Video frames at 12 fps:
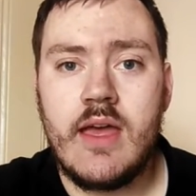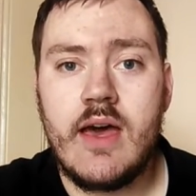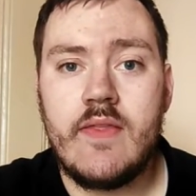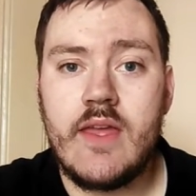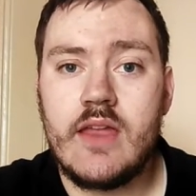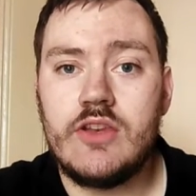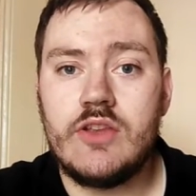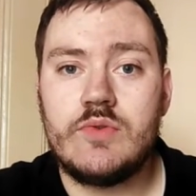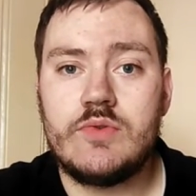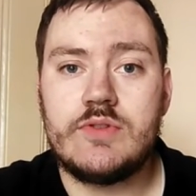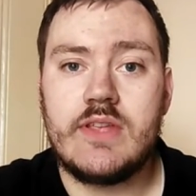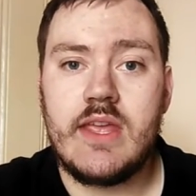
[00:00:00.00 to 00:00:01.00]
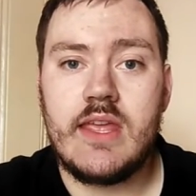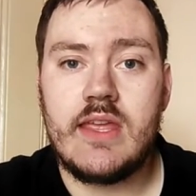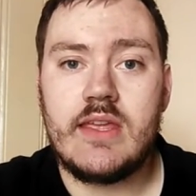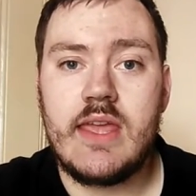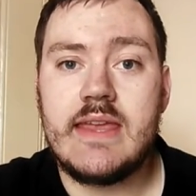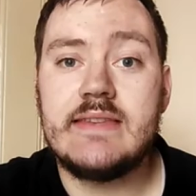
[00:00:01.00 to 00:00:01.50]
and then use
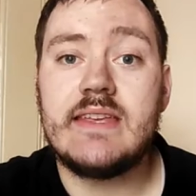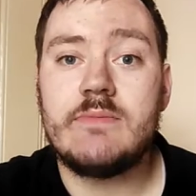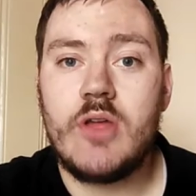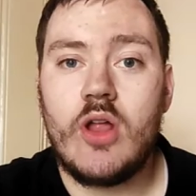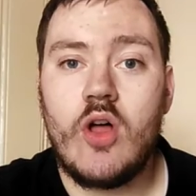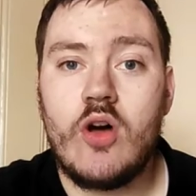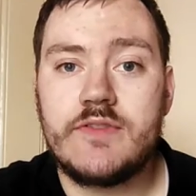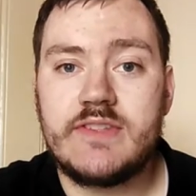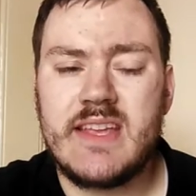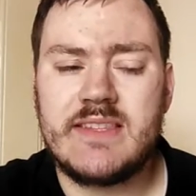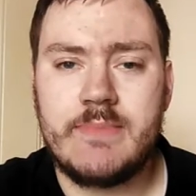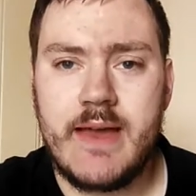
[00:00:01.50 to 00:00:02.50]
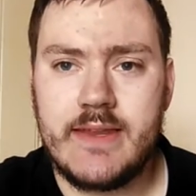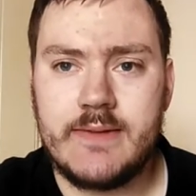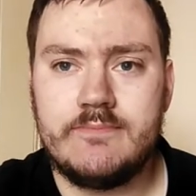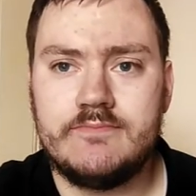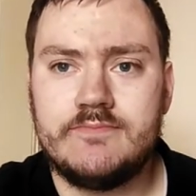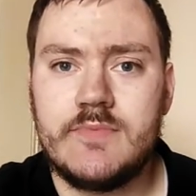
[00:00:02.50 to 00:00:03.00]
a 18mm offset spanner
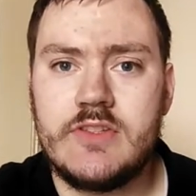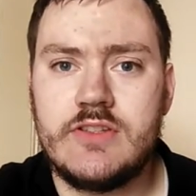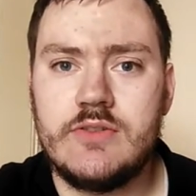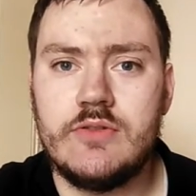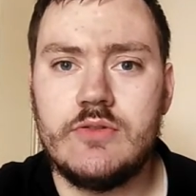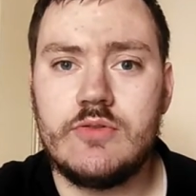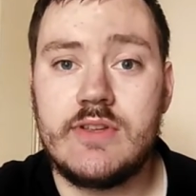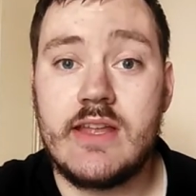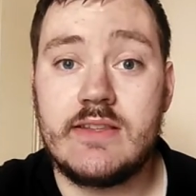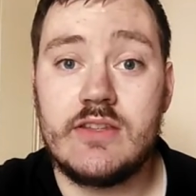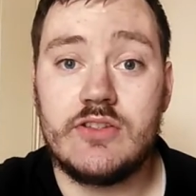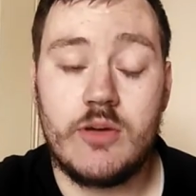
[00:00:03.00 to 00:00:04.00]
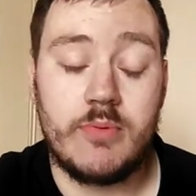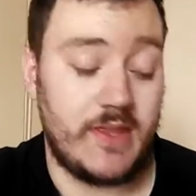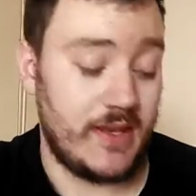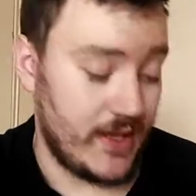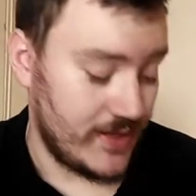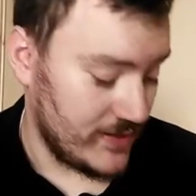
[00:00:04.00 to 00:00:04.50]
to get to the top of the
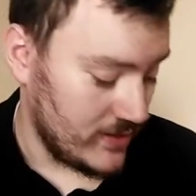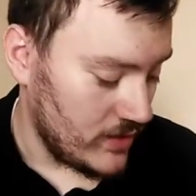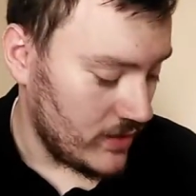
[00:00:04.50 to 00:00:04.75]
nut.